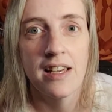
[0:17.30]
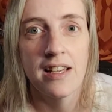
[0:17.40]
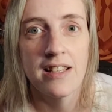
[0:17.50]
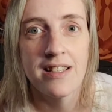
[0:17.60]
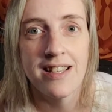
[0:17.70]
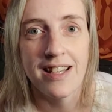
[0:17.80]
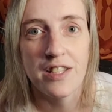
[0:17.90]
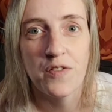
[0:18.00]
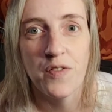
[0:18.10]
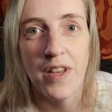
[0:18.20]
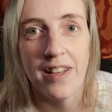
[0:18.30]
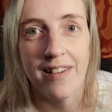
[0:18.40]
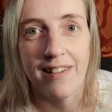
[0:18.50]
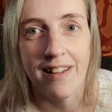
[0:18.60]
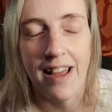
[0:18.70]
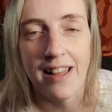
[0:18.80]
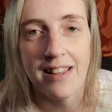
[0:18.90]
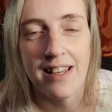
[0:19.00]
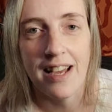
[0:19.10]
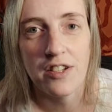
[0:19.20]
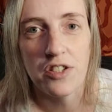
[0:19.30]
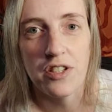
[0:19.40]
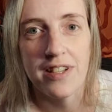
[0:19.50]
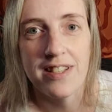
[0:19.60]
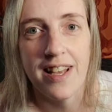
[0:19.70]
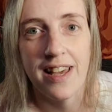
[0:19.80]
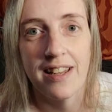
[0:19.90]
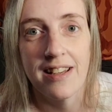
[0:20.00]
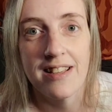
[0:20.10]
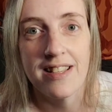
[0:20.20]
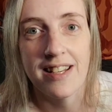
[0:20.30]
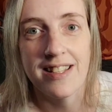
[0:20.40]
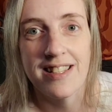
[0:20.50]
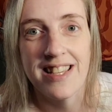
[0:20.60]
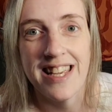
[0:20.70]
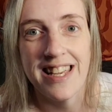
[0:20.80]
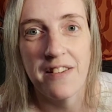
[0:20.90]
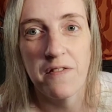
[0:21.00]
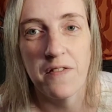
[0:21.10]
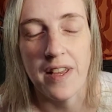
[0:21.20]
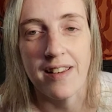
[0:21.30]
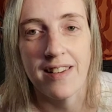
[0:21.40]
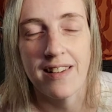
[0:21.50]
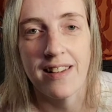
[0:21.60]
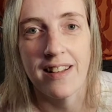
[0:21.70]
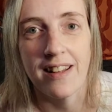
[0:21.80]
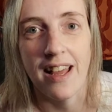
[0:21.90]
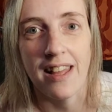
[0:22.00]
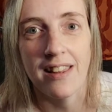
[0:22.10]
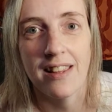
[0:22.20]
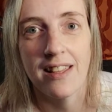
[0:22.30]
6 feet in length, it actually said 16 feet in length.